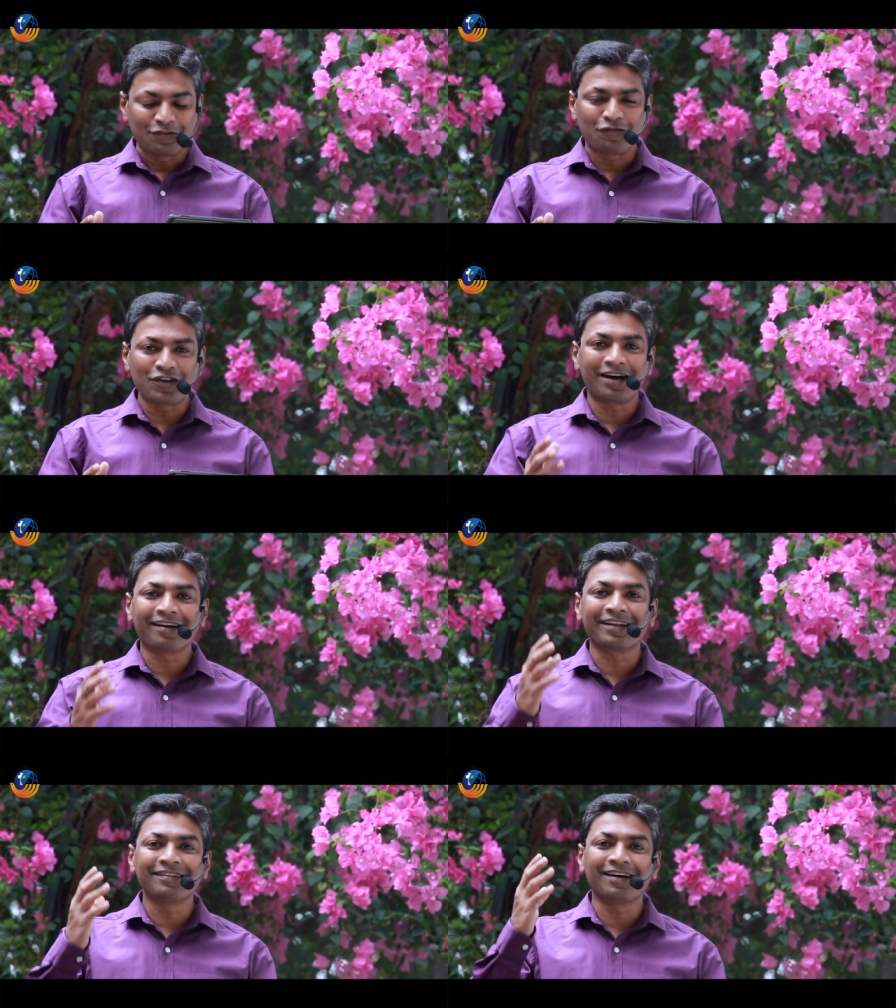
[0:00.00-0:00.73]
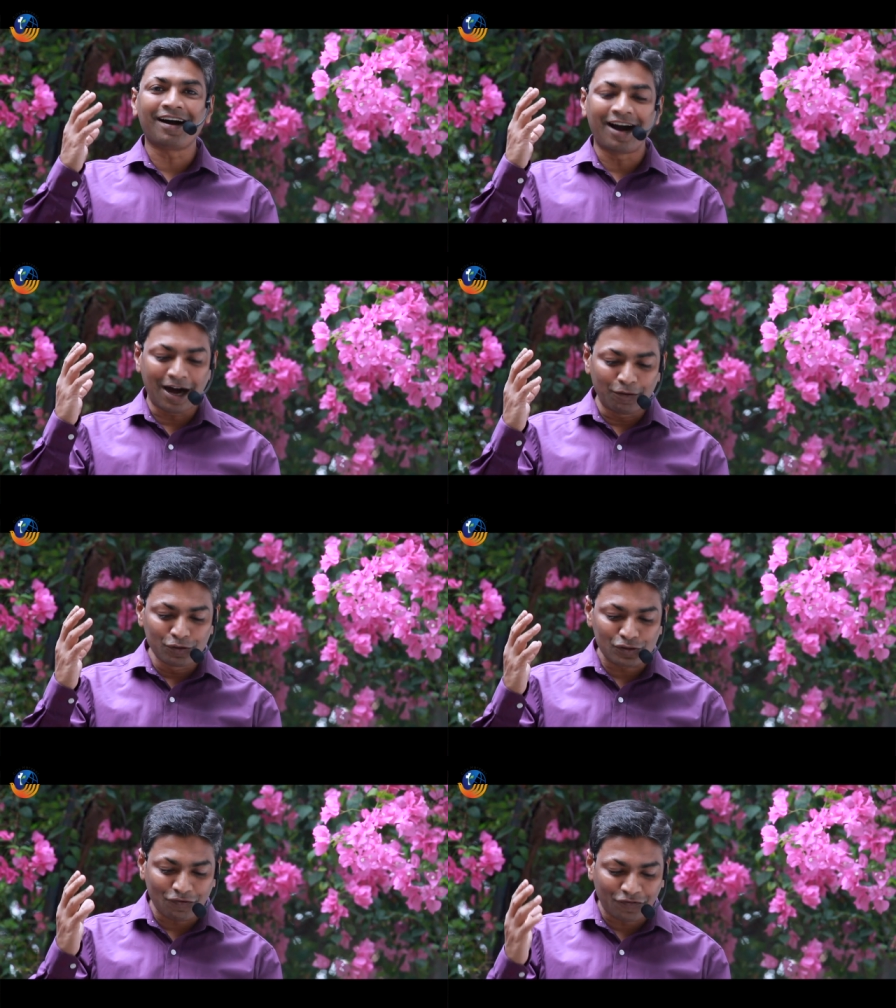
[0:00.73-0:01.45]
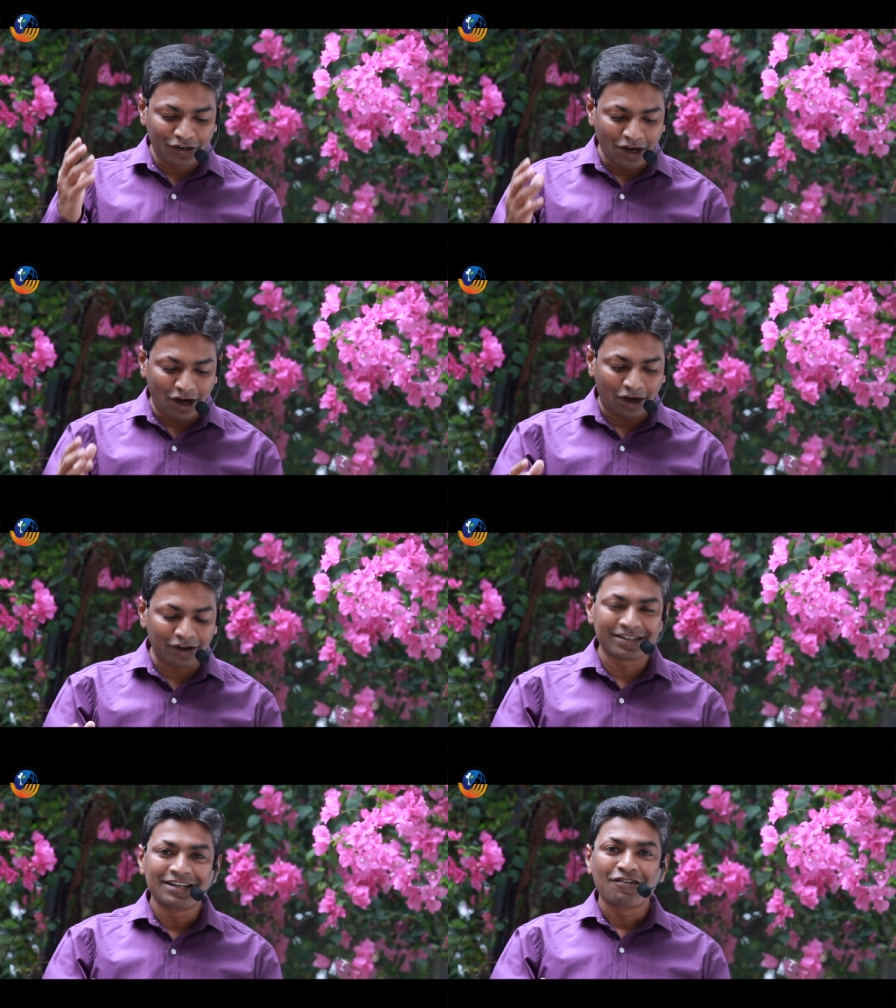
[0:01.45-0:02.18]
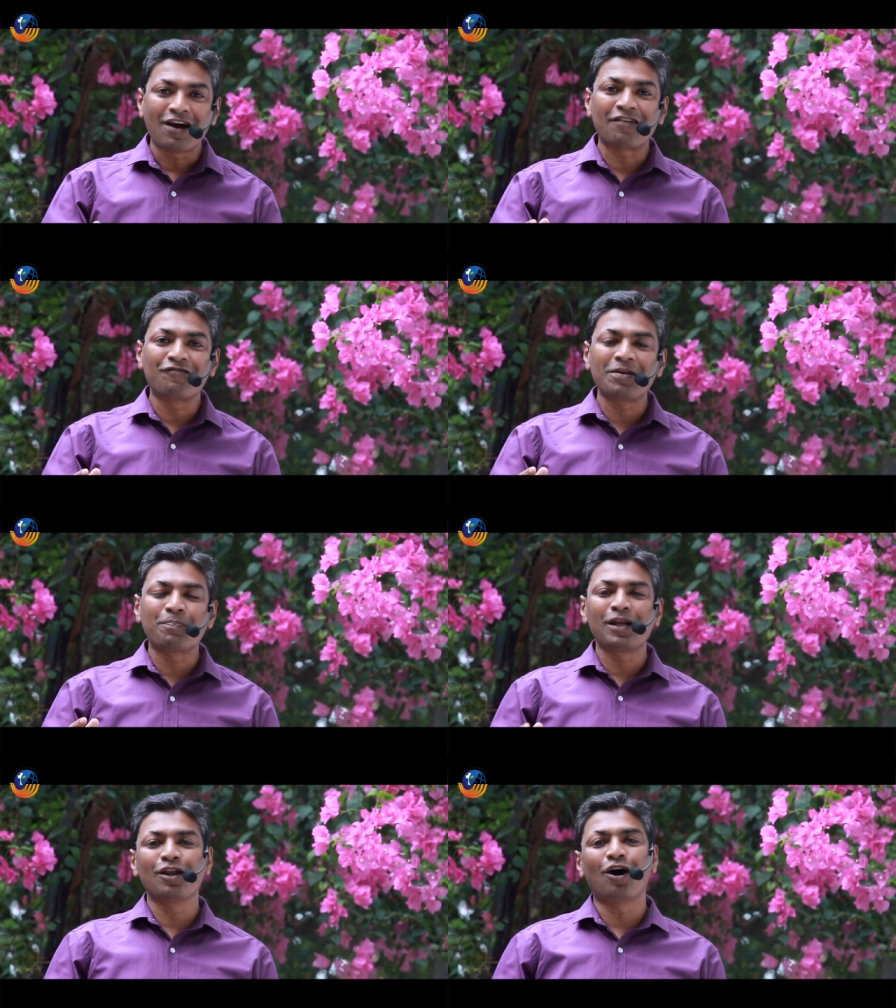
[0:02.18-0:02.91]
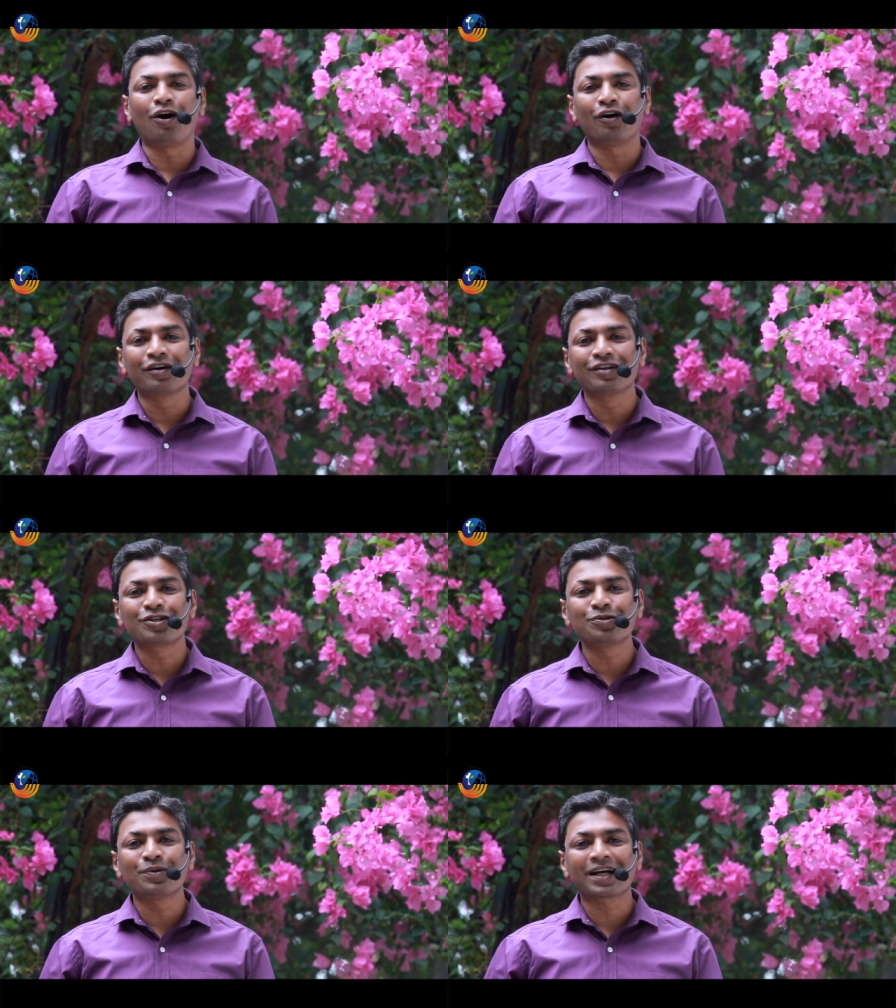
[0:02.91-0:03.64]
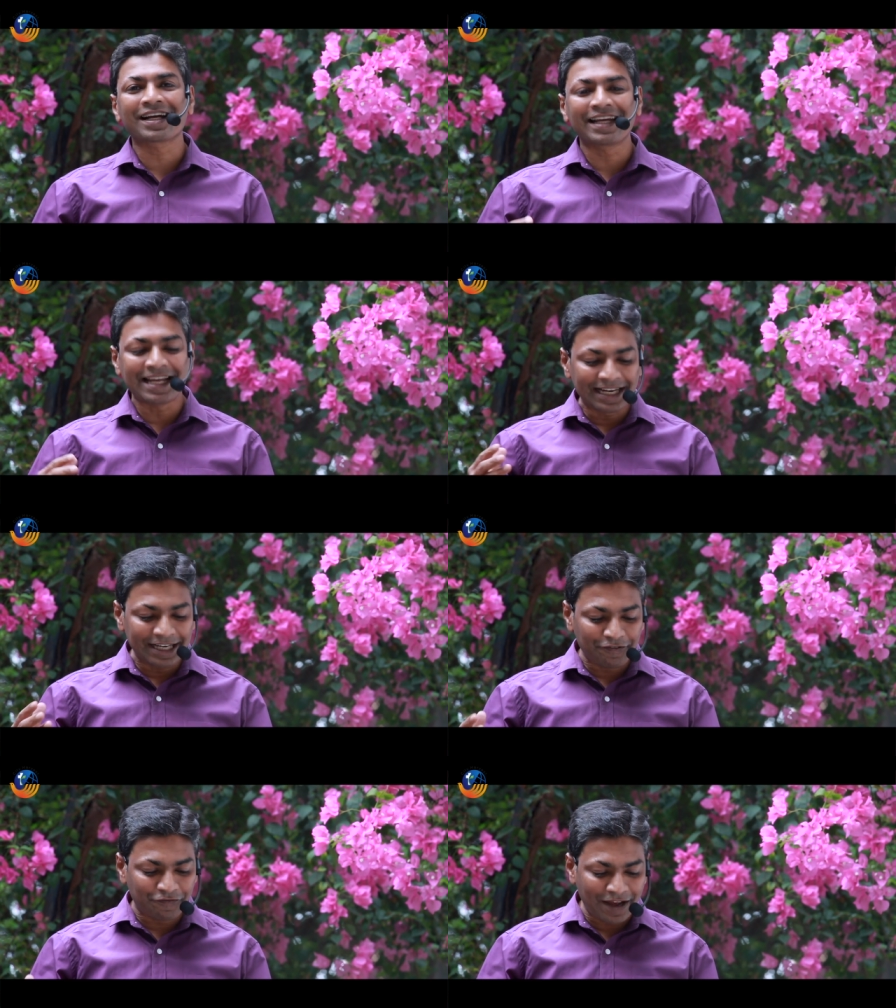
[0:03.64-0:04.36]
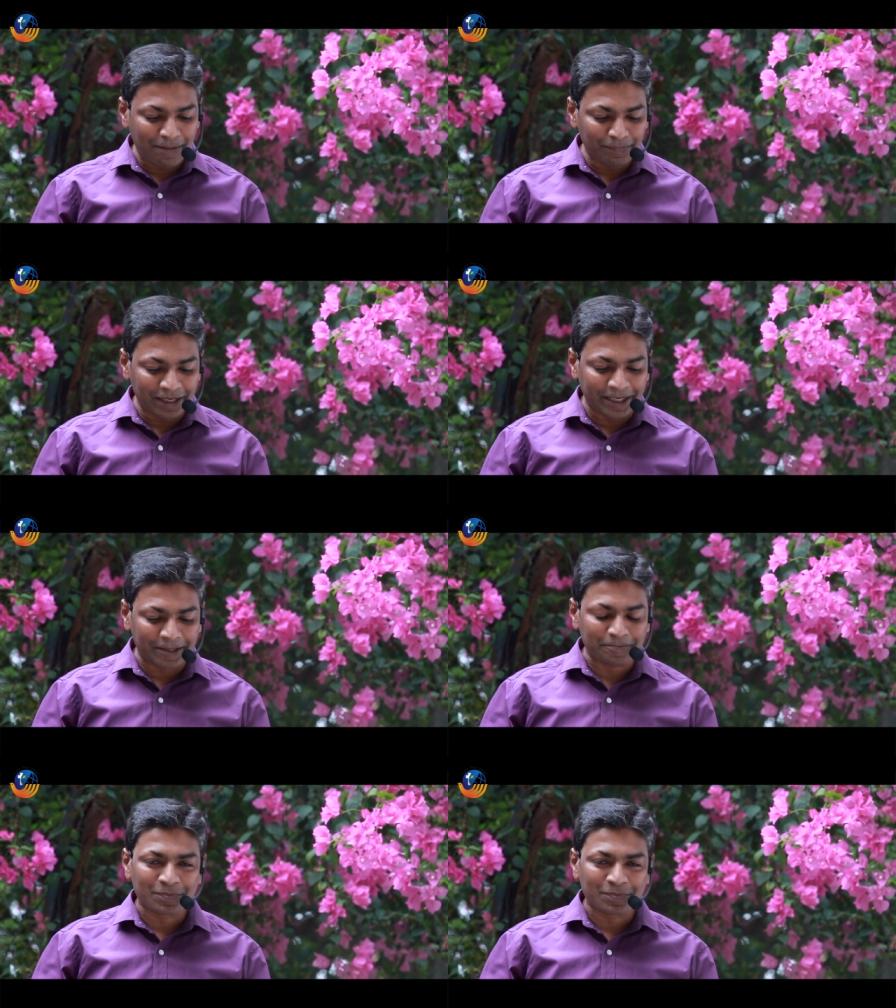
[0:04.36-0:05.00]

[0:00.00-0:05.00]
We are in the house of God and we belong to a kingly family.